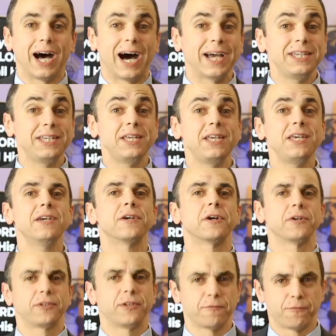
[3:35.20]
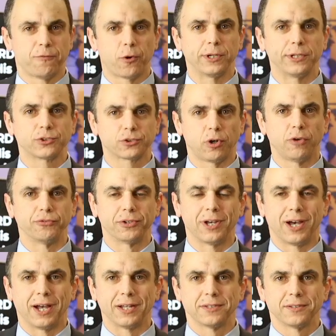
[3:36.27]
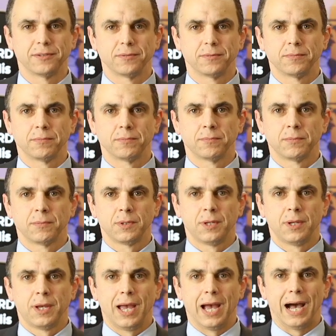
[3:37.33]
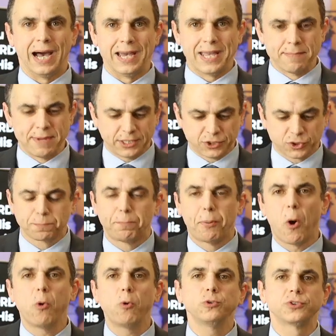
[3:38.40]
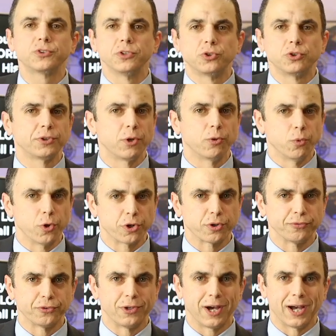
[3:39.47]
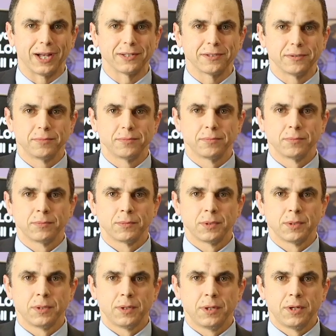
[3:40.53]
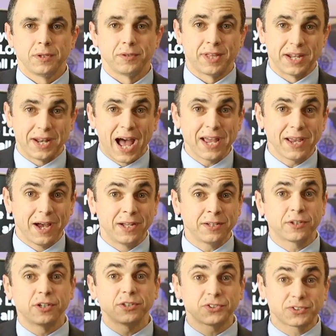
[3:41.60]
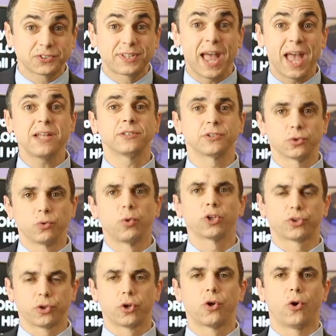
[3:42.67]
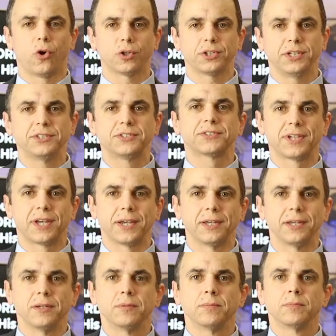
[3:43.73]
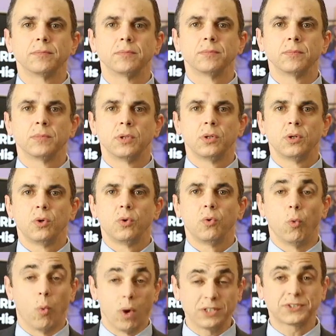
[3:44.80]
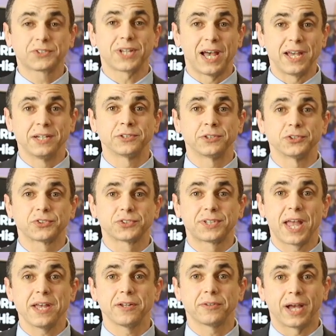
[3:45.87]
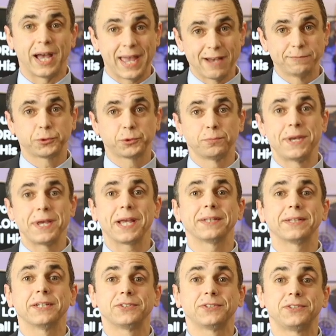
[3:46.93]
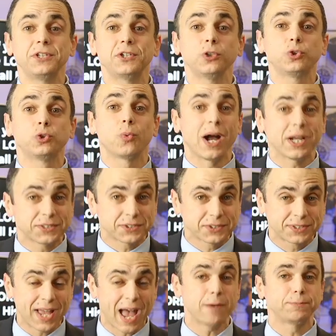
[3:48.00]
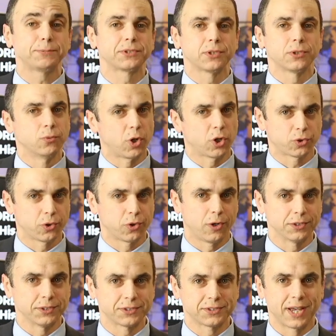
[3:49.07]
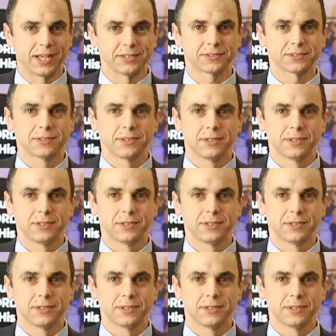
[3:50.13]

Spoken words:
I hear the voice of God. I am exposed to the word of God. Then I understand what God is saying. Once I understand, I have to make a decision to accept what God says.